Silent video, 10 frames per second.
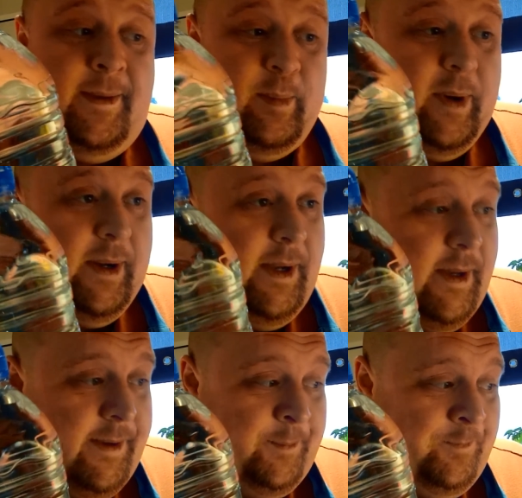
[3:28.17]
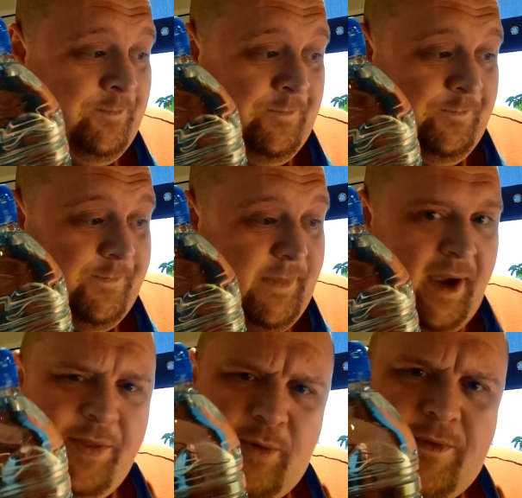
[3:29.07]
but I
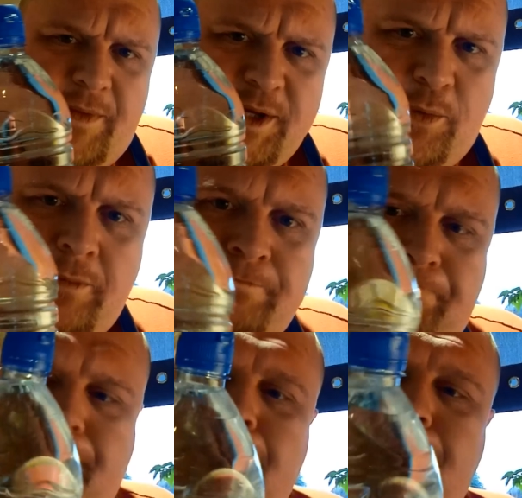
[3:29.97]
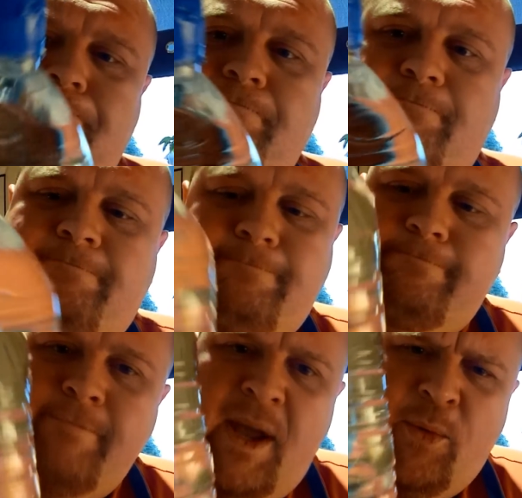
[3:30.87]
thought for this one, I